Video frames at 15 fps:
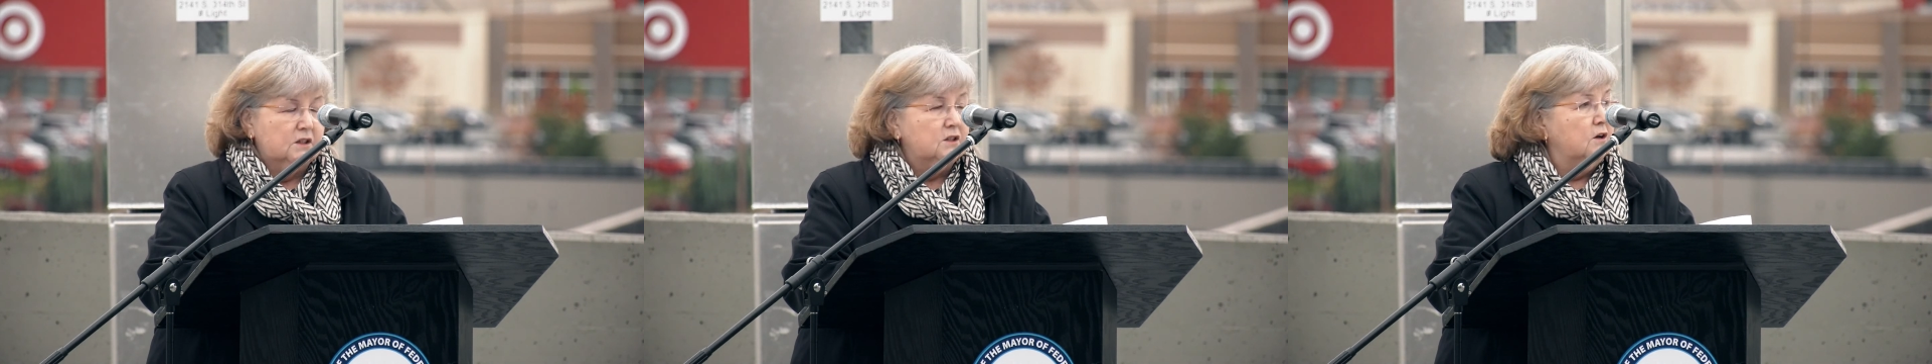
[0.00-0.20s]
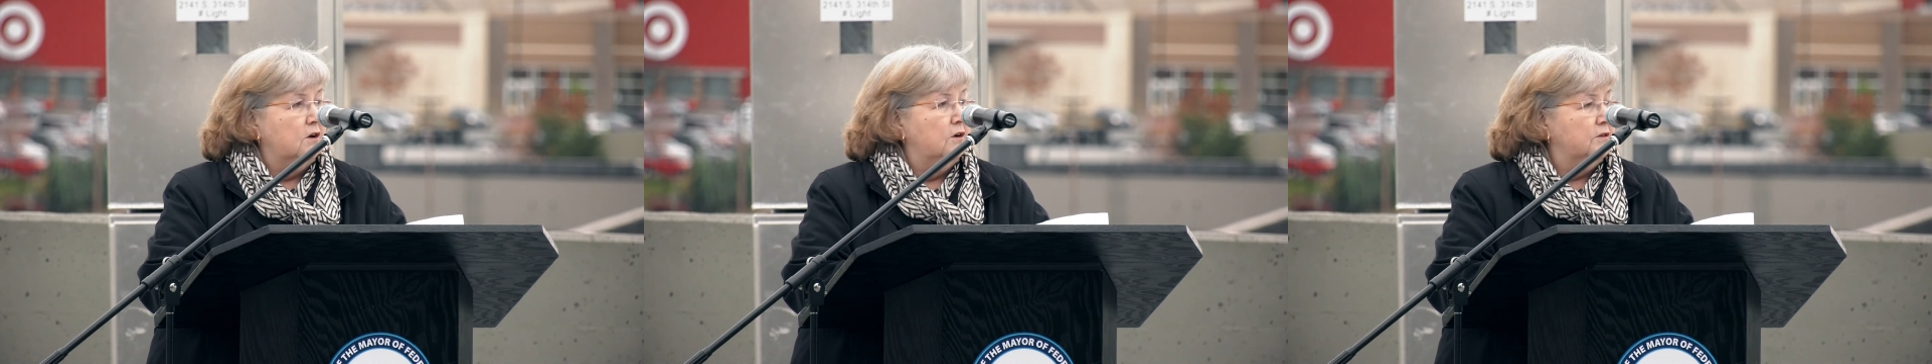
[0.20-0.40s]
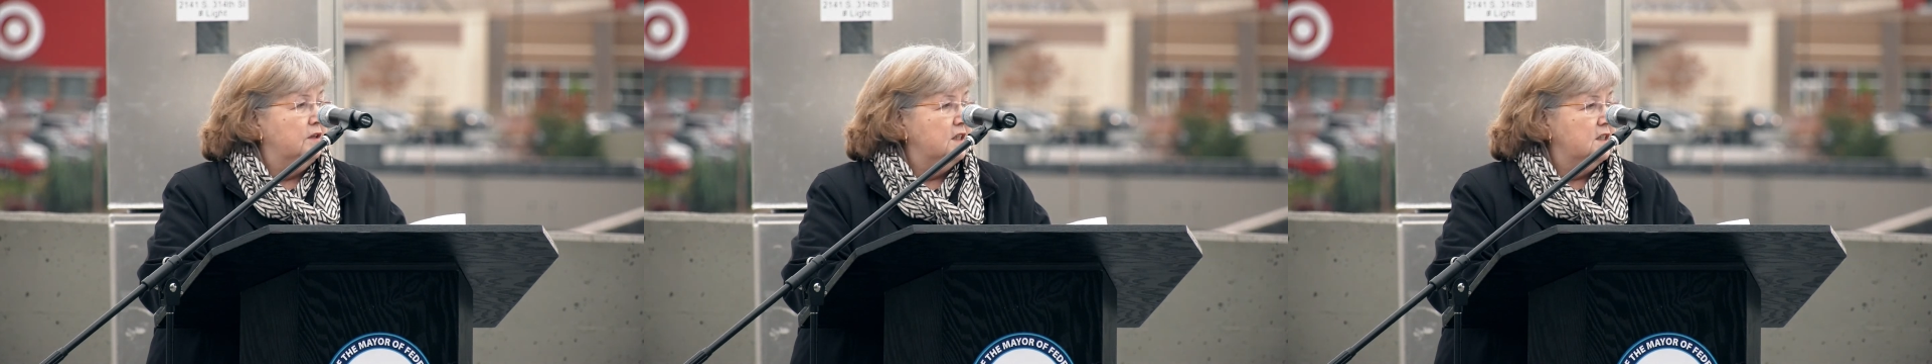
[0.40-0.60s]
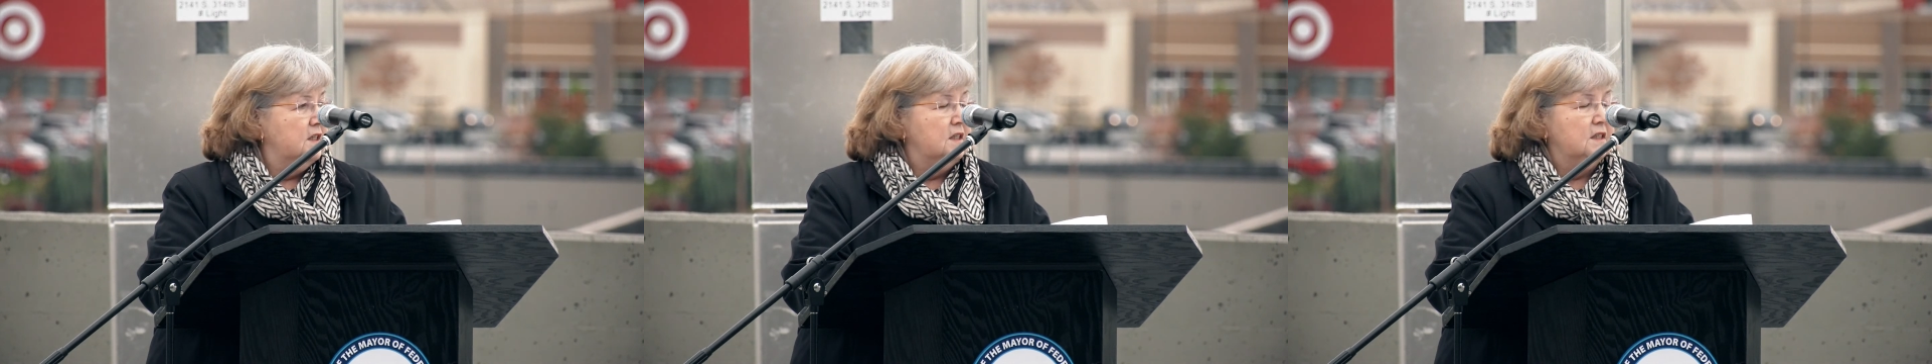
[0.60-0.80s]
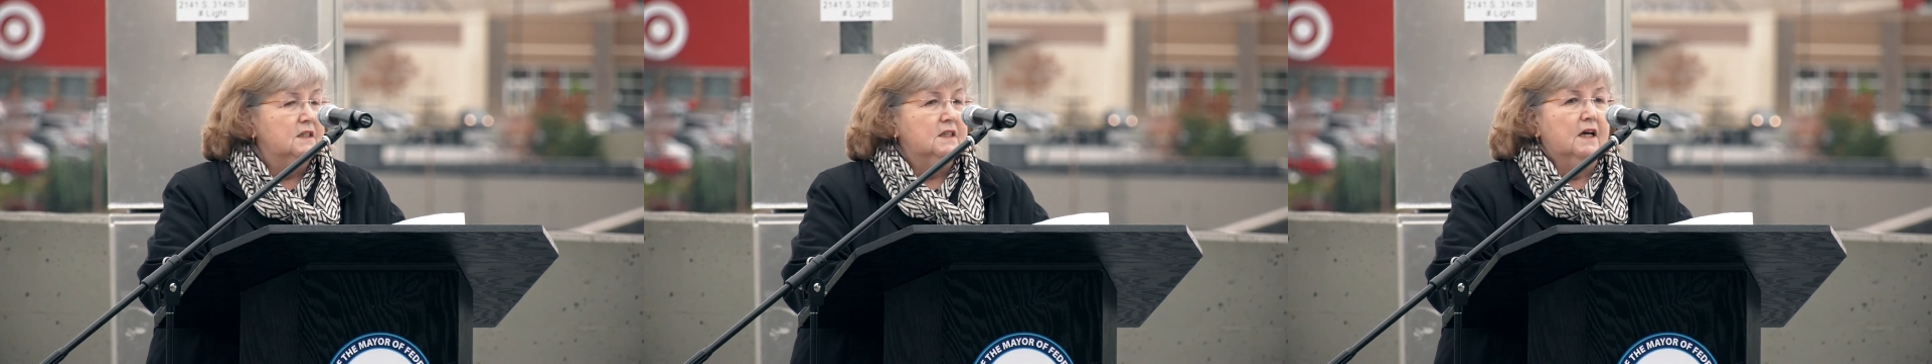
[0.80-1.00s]
So this
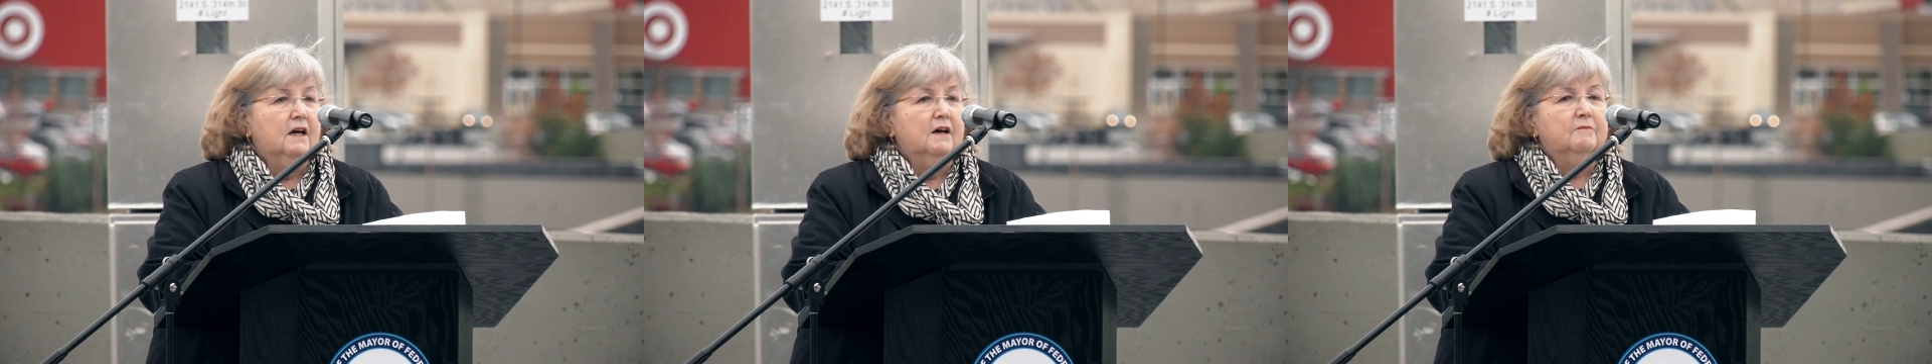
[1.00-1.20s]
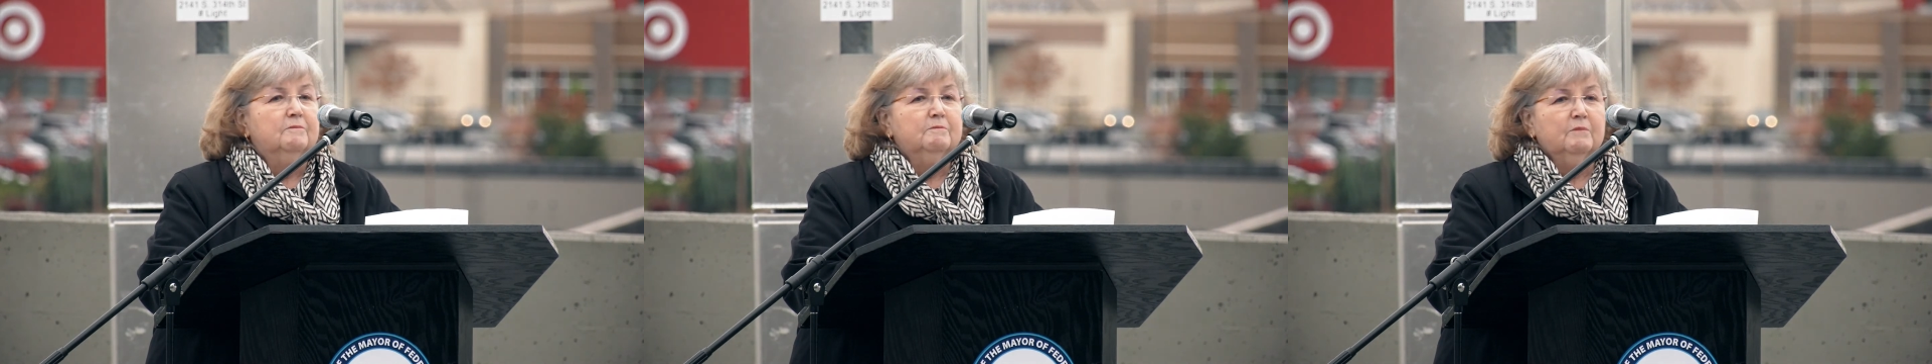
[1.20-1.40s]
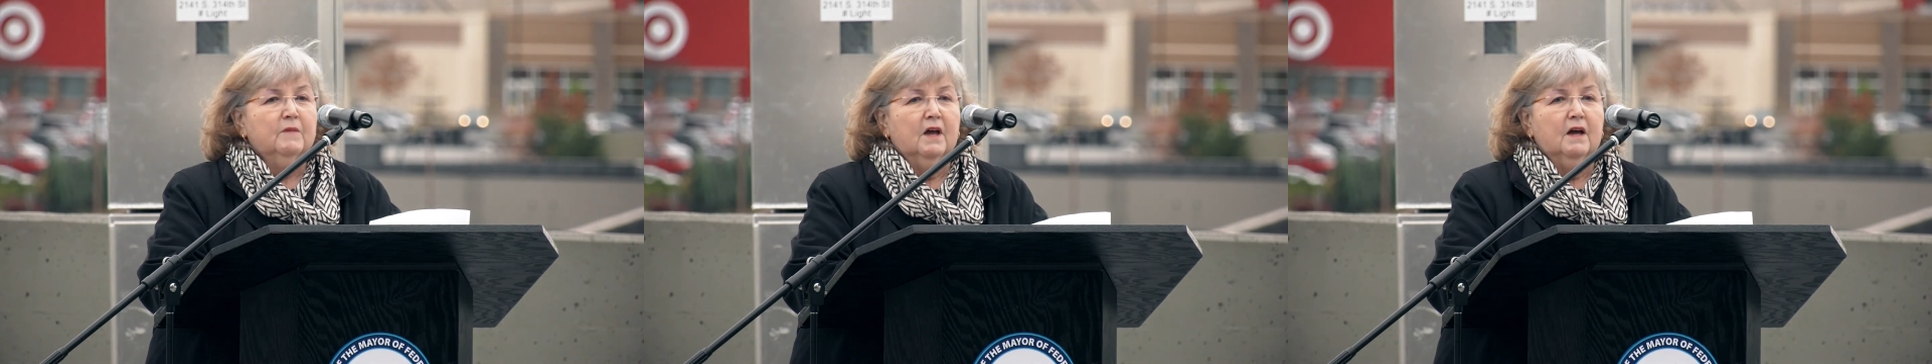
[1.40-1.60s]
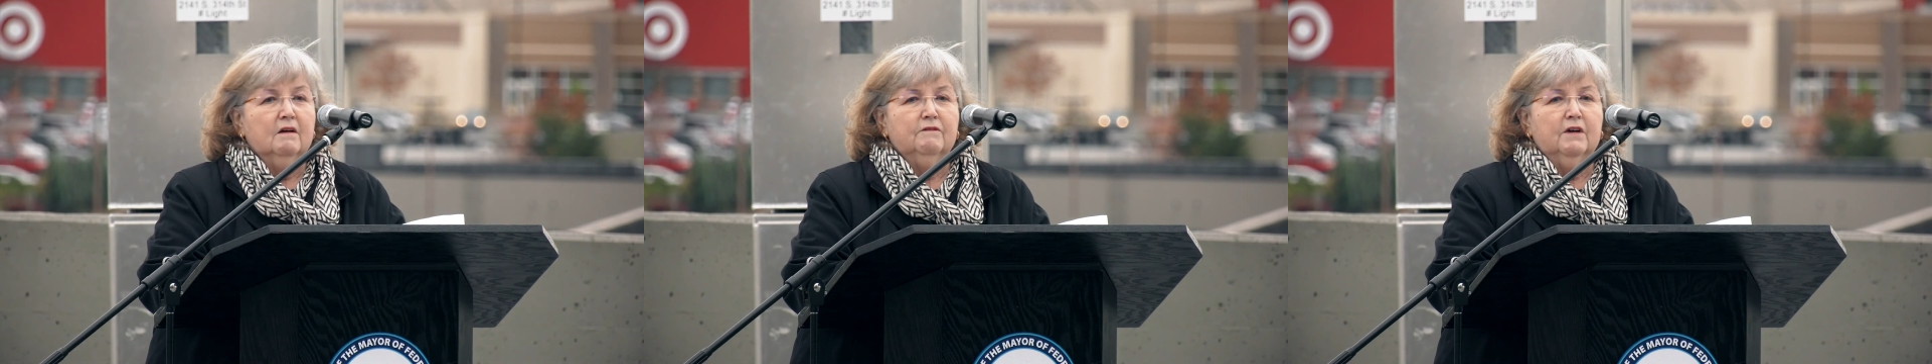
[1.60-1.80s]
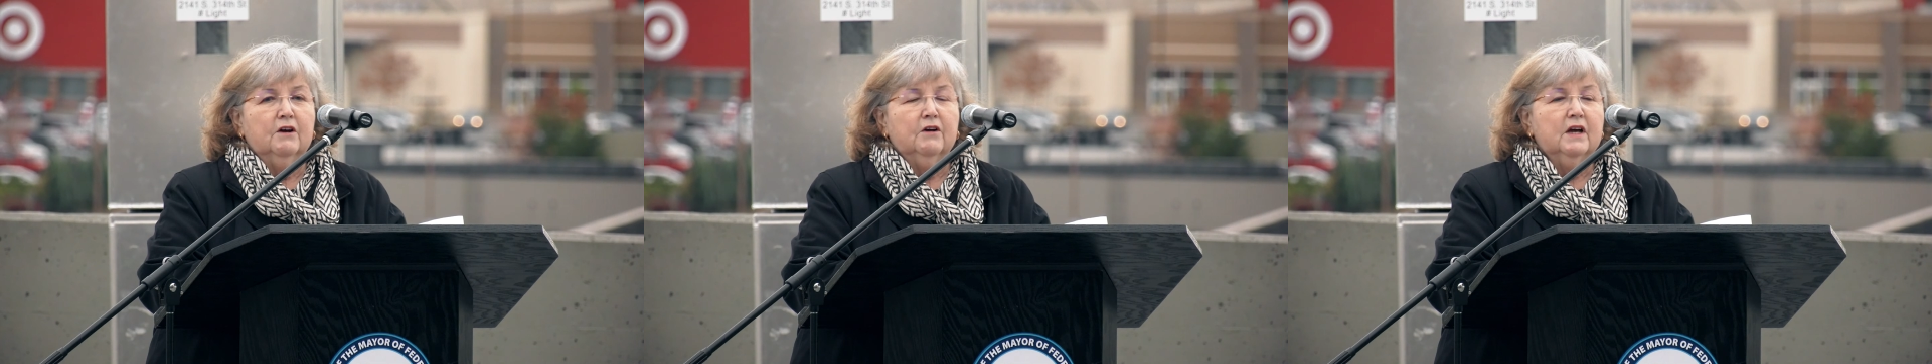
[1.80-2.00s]
is a
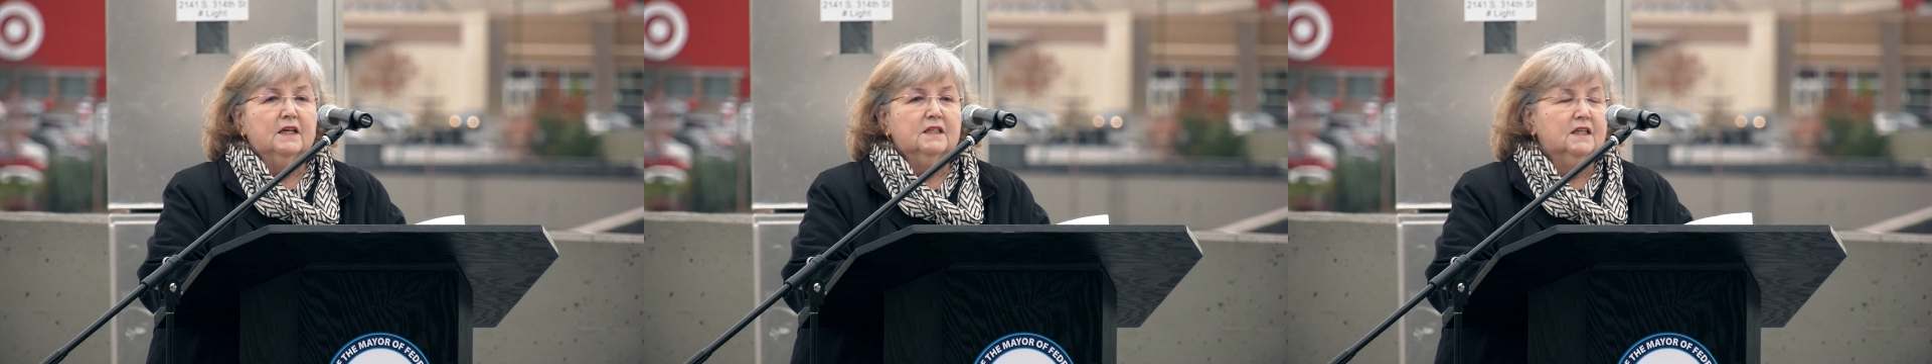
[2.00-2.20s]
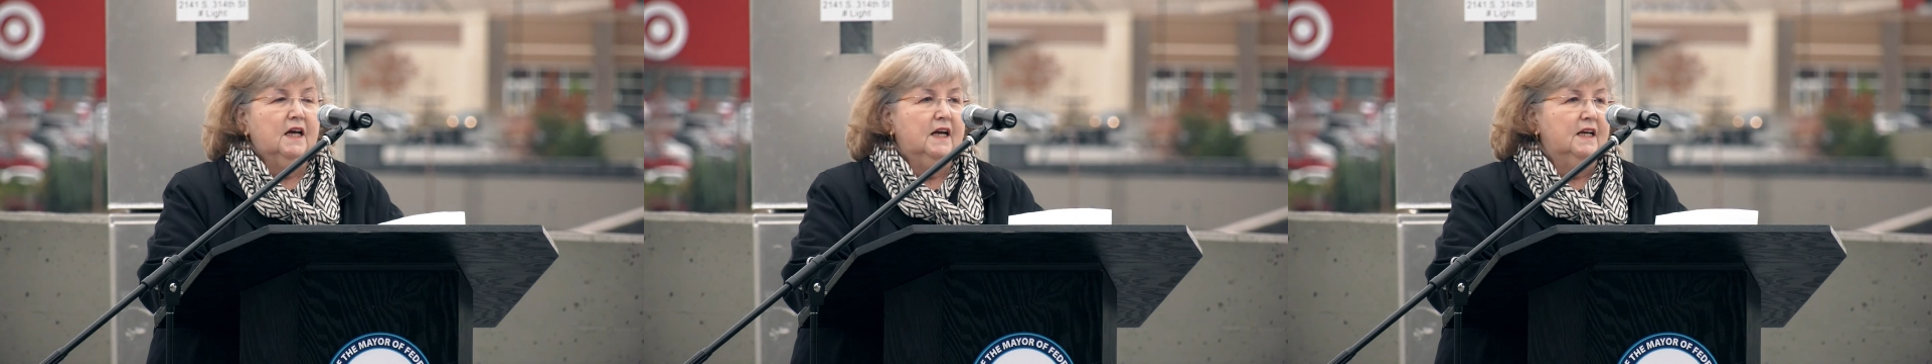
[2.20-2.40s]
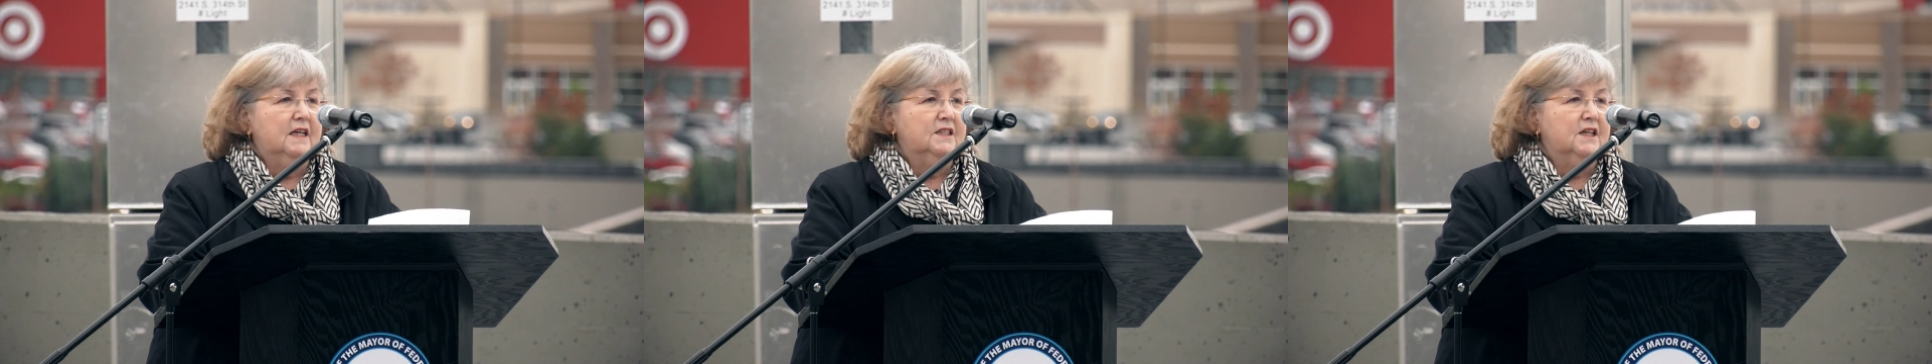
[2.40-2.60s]
very exciting